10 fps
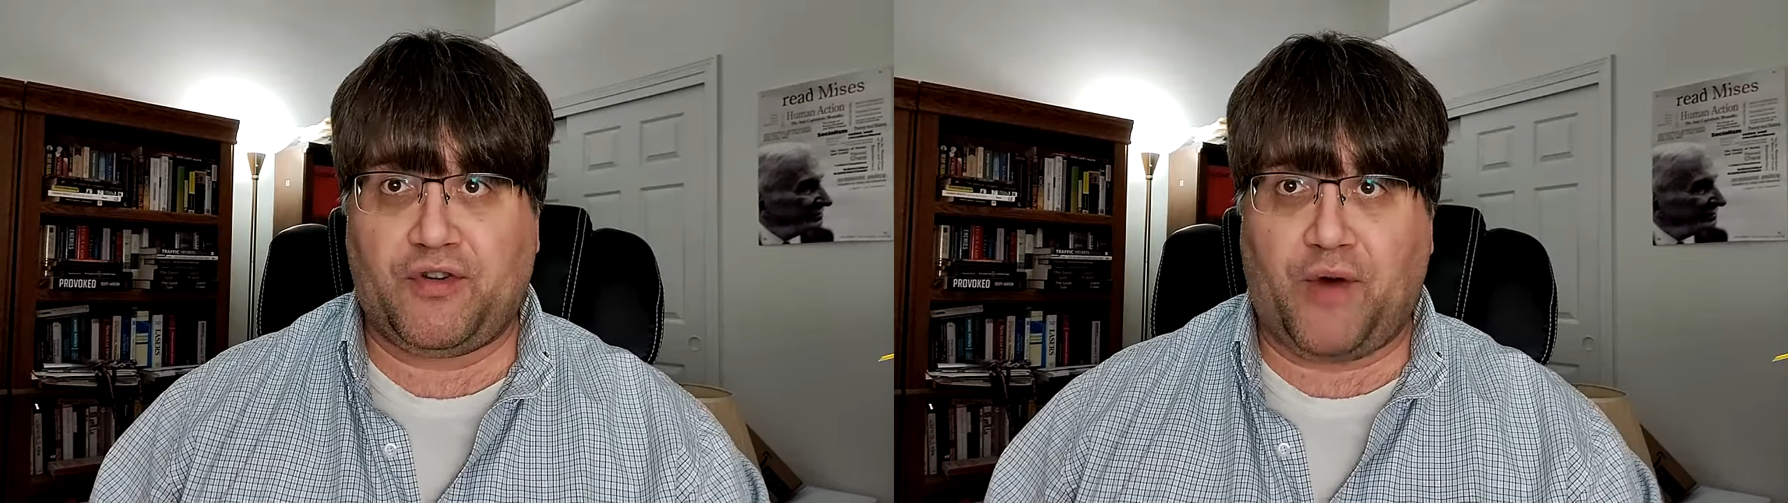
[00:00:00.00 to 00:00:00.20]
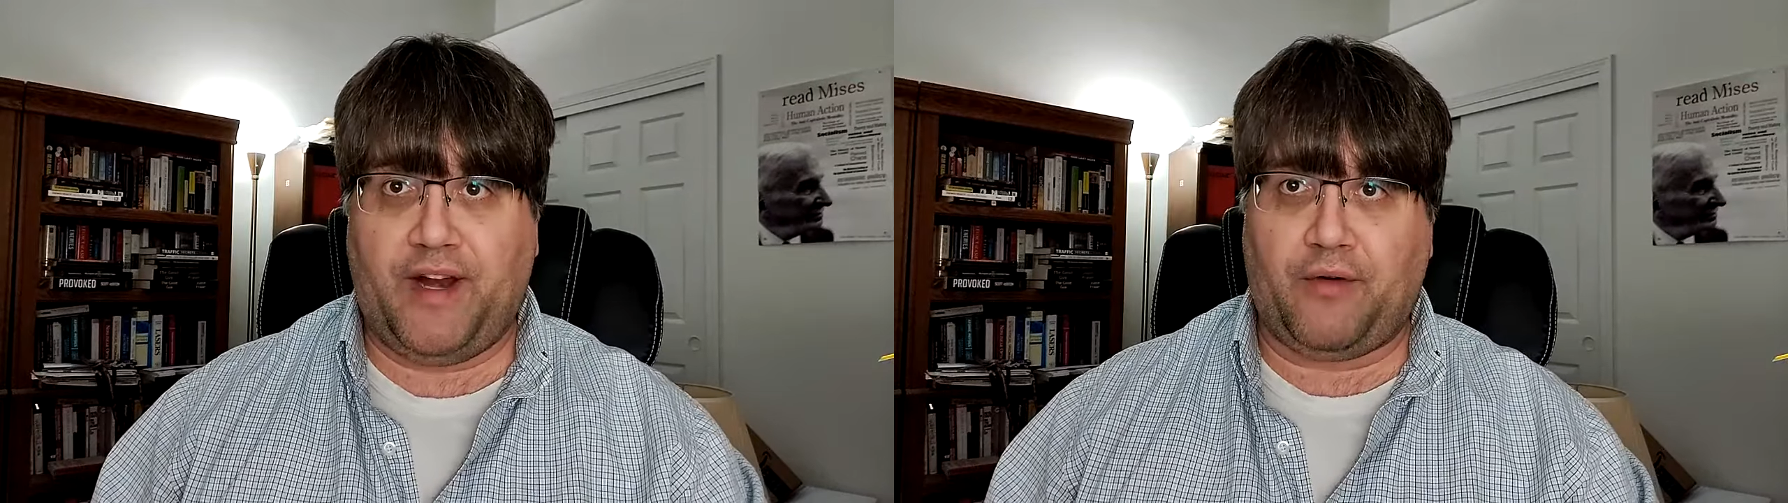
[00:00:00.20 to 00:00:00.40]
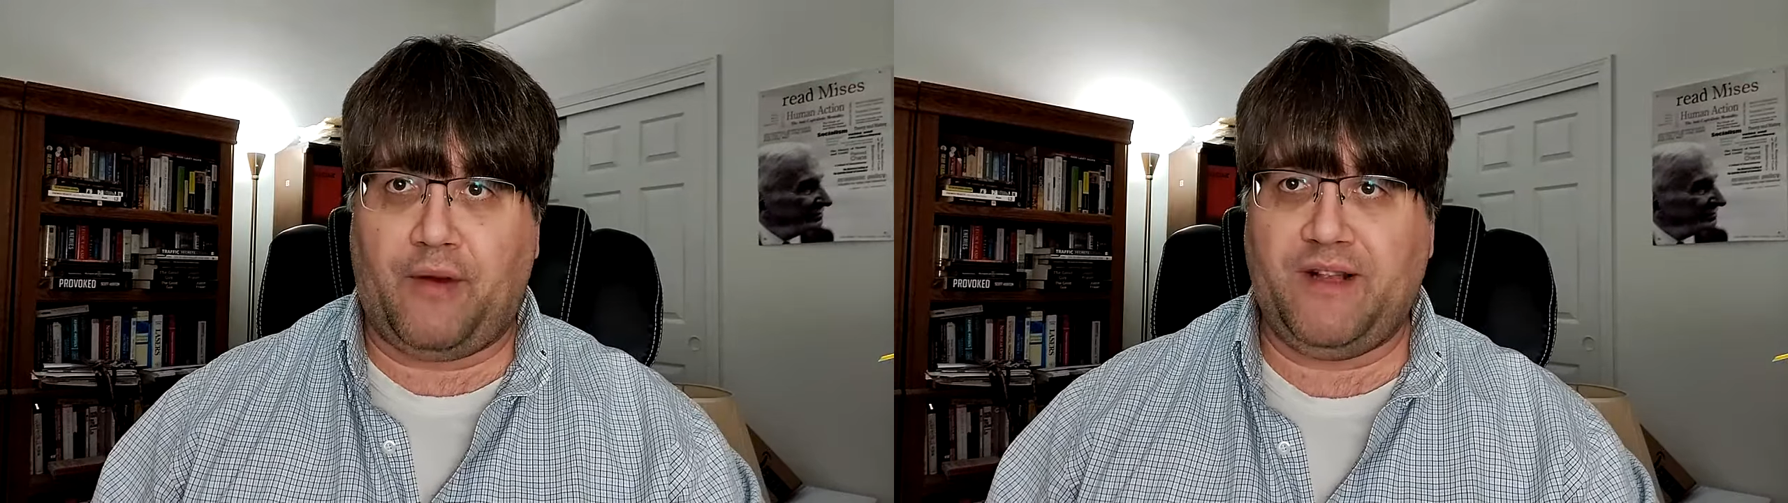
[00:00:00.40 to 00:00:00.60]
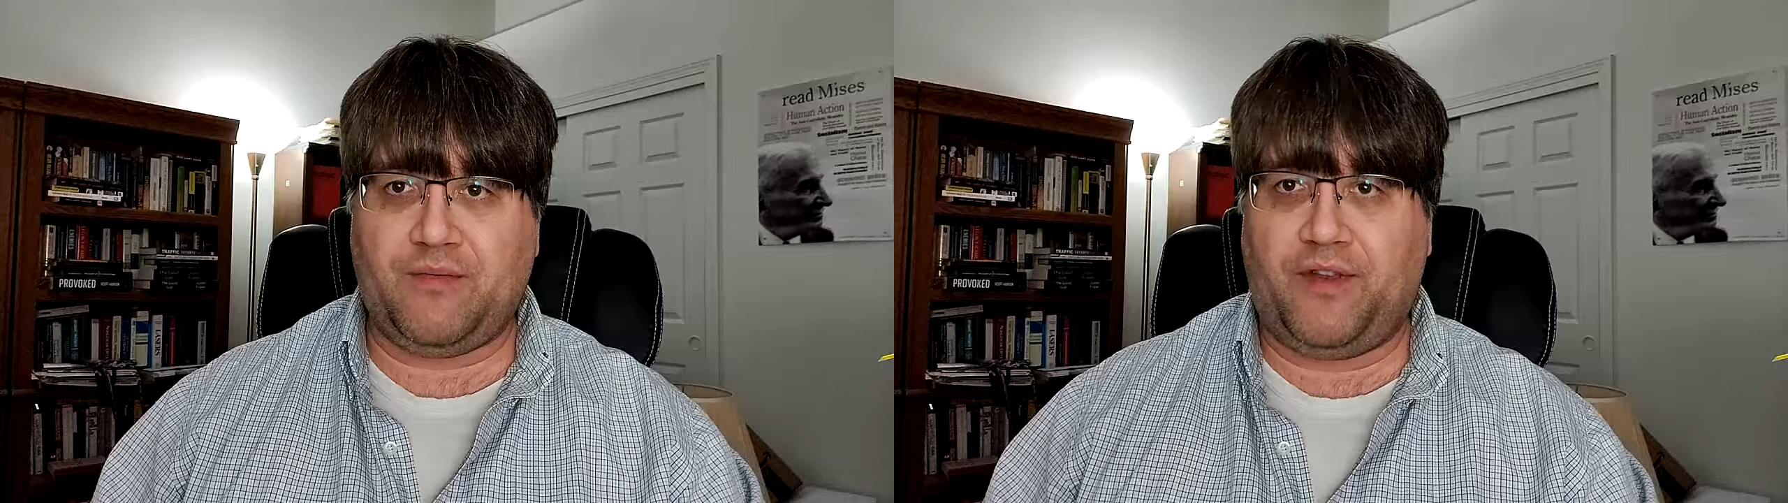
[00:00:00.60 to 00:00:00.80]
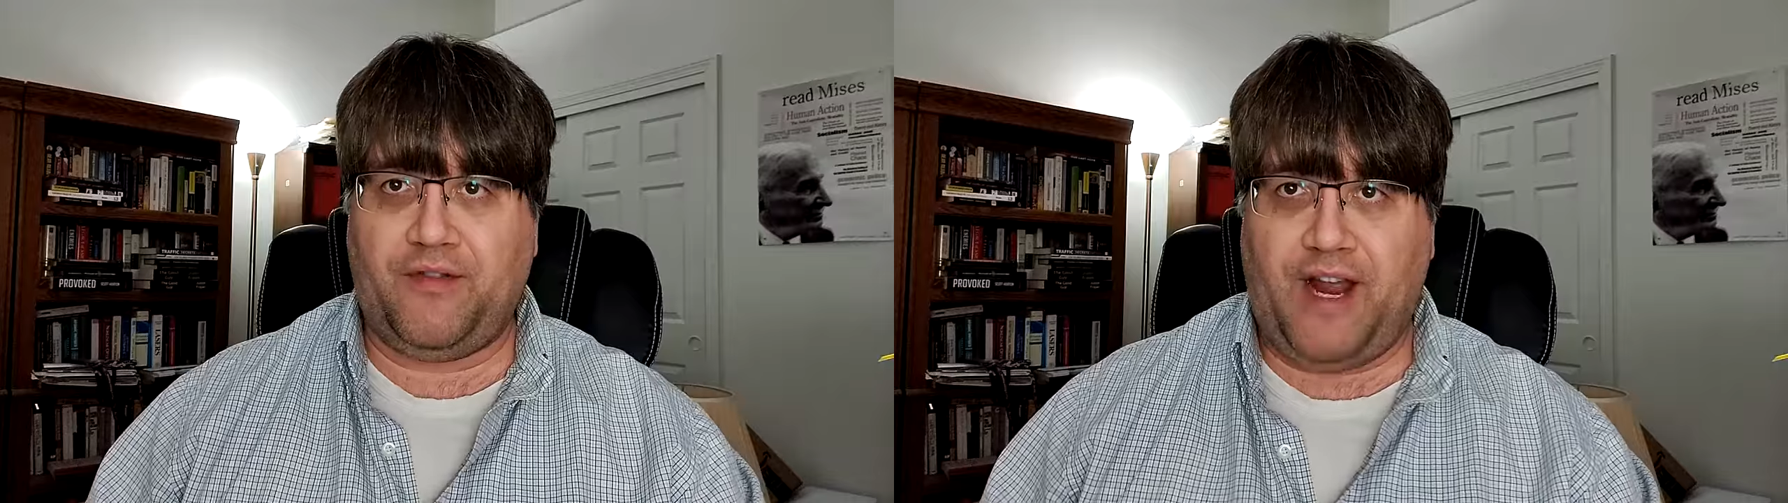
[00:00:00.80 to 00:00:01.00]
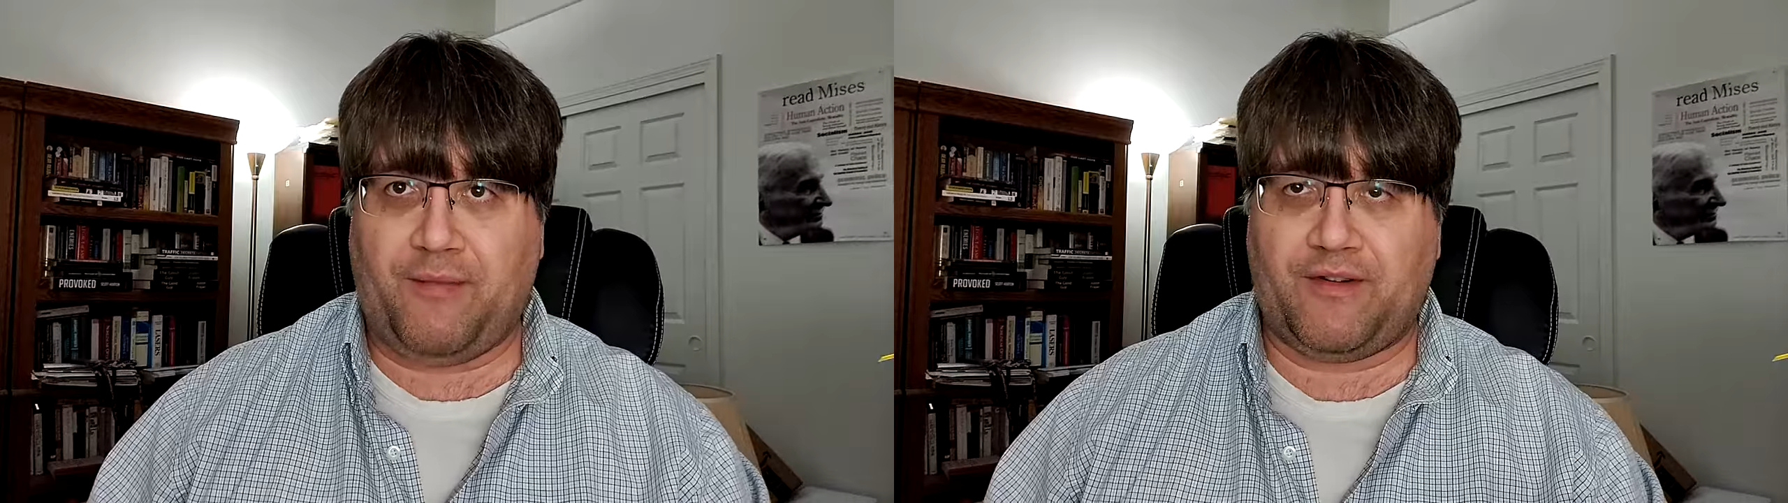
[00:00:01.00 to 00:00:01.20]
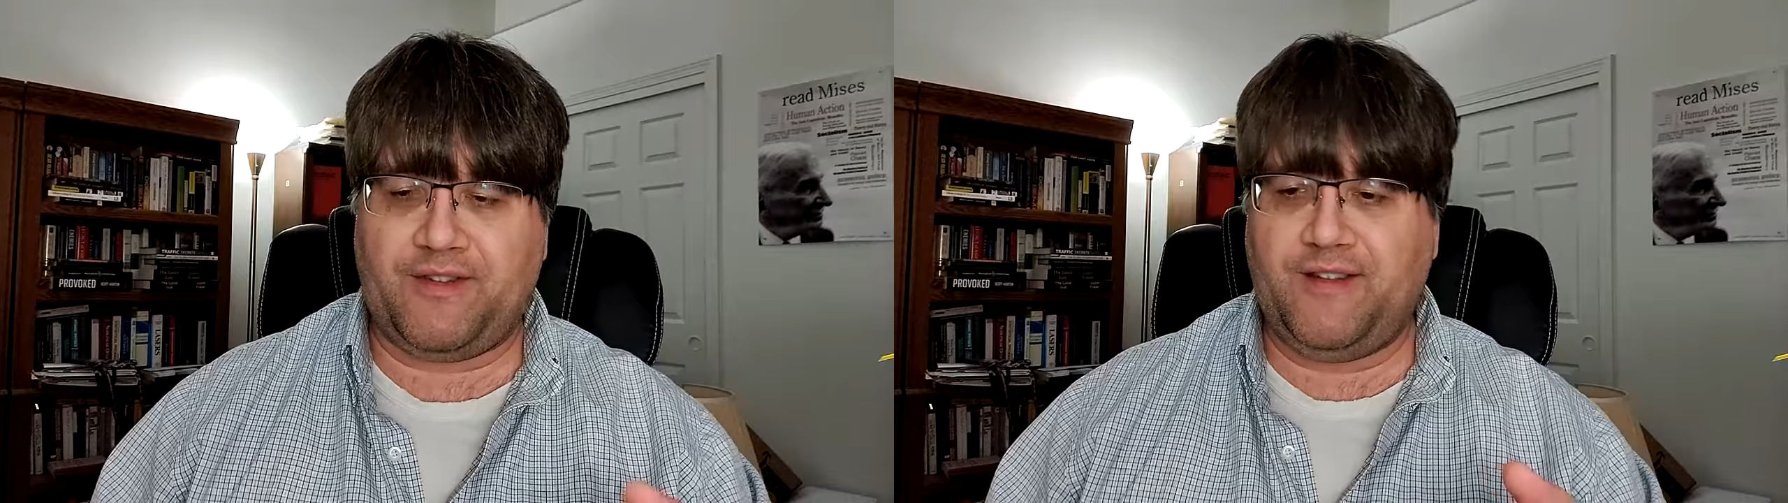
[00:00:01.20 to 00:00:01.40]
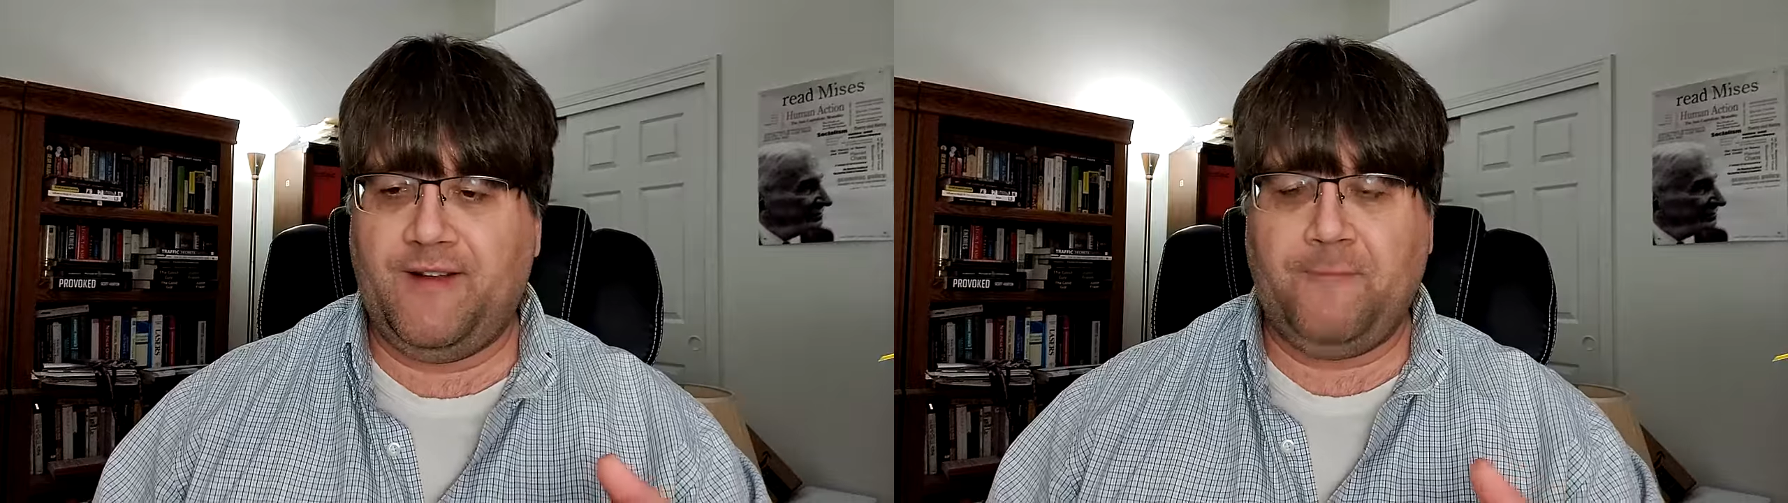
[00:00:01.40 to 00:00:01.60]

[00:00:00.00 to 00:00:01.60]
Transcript: trade agreements with your neighbors.